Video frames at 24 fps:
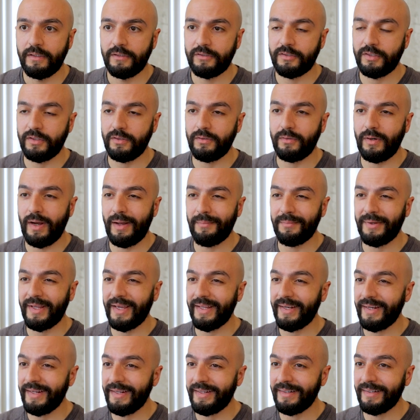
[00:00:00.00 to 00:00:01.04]
So I'm
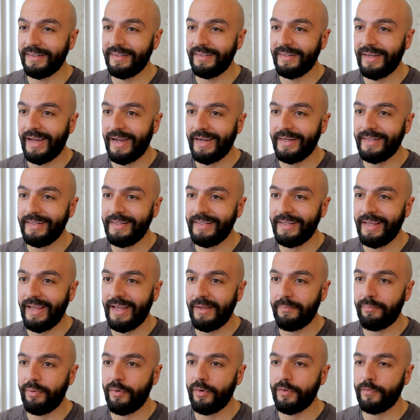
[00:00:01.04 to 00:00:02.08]
getting
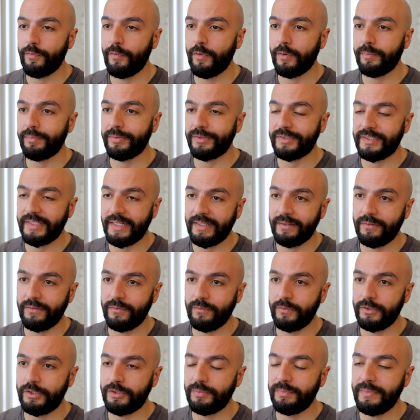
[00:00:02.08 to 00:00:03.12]
98.4%,
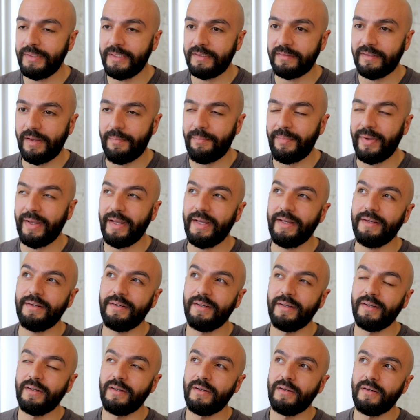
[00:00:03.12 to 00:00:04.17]
which means I
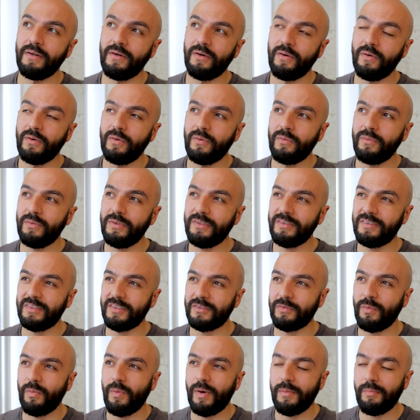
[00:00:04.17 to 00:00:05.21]
paid, what is
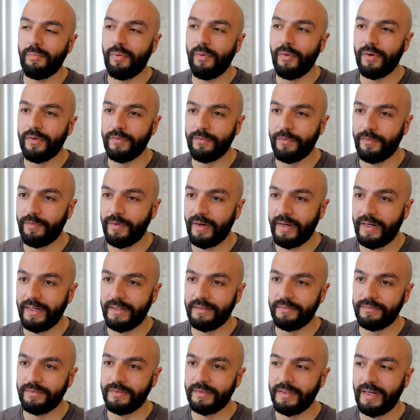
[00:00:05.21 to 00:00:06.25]
this,
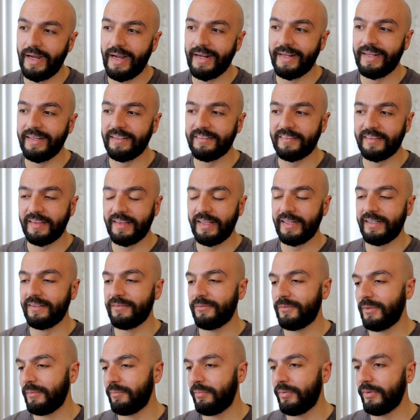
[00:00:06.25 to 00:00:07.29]
1.5? I guess that
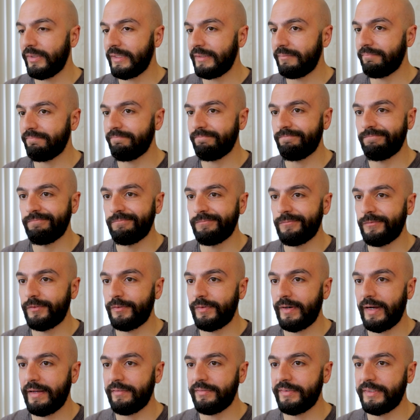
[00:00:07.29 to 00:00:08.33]

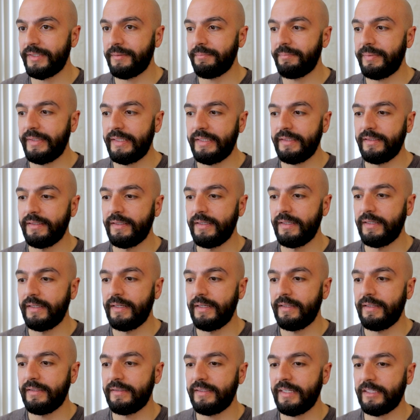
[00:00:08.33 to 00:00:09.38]
1.5 and a bit,
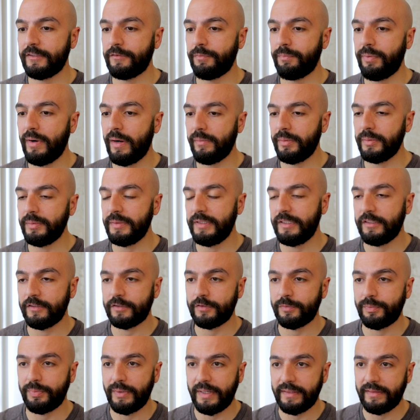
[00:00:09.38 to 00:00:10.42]
that's probably the
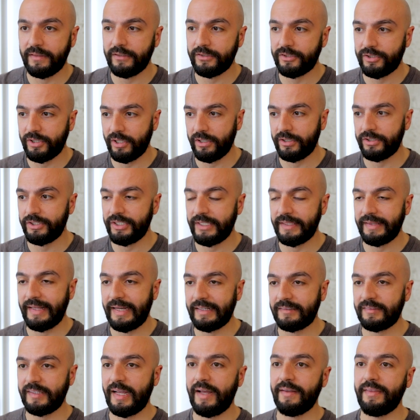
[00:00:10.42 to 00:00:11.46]
spread they're charging.
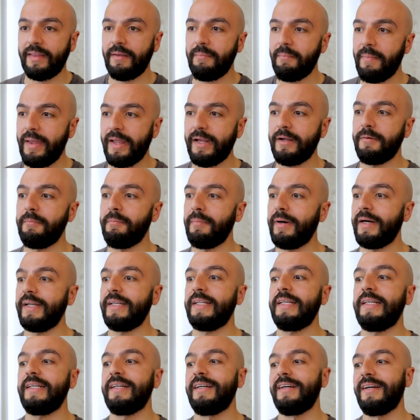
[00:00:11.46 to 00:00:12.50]
That's how they make
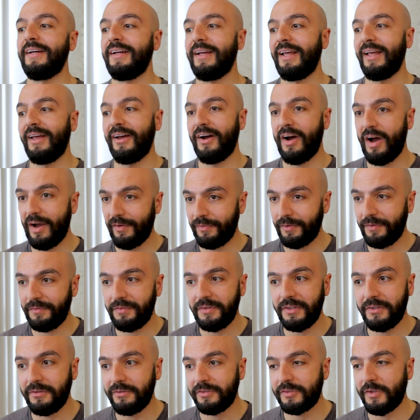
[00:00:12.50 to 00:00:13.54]
money off of
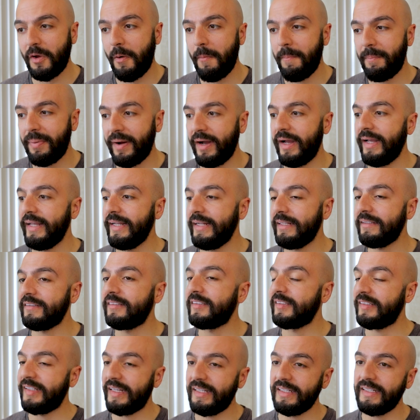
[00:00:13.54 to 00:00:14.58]
you. So buying and
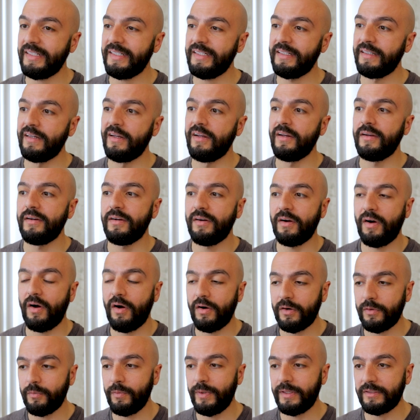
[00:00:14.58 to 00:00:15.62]
selling
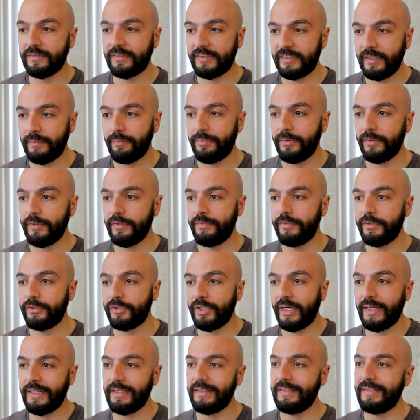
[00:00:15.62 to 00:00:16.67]
on Wealthsimple, if you're
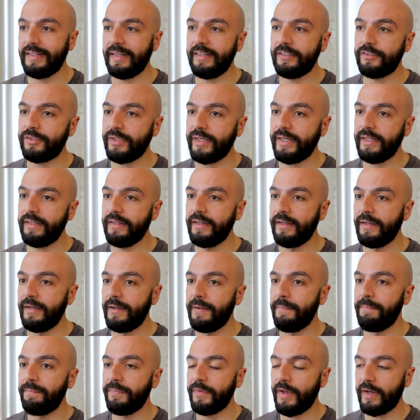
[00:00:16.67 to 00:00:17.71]
trying to day trade,
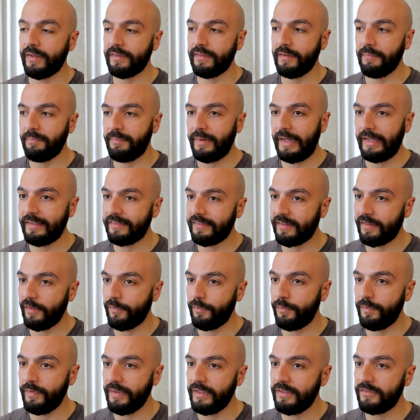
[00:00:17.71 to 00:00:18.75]
not the best. The
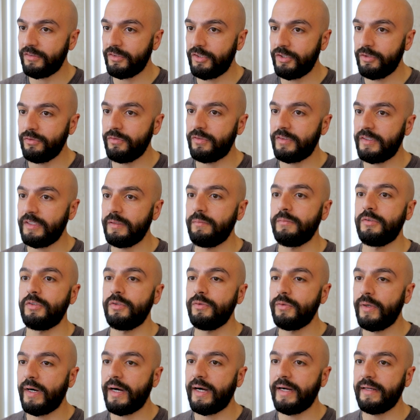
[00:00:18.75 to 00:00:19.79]
fees do seem
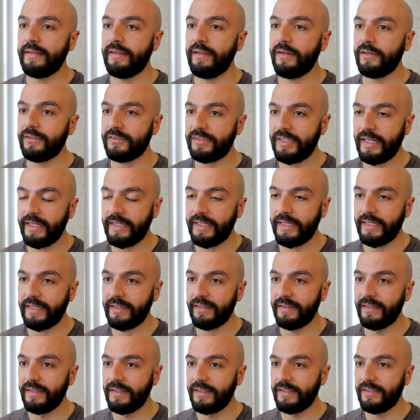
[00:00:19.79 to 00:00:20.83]
too high. They are
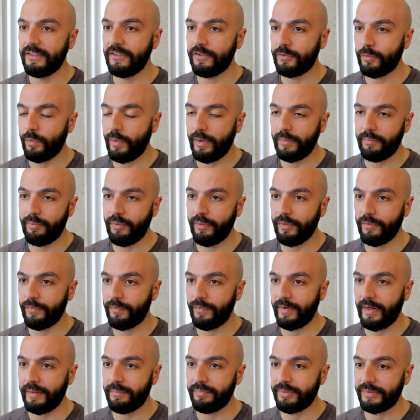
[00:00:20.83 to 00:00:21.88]
taking this
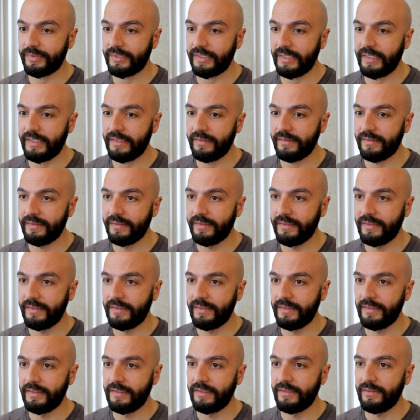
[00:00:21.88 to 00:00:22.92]
1.5%.
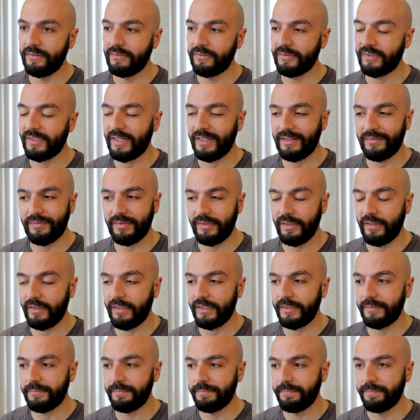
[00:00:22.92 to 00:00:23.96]
It's kind of a
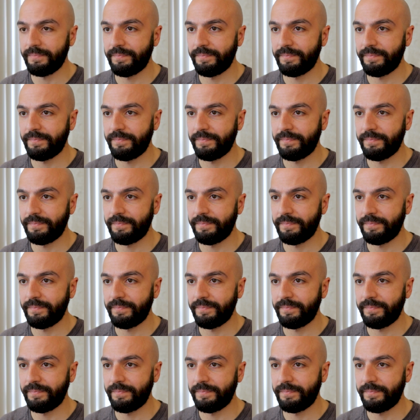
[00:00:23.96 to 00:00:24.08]
lot.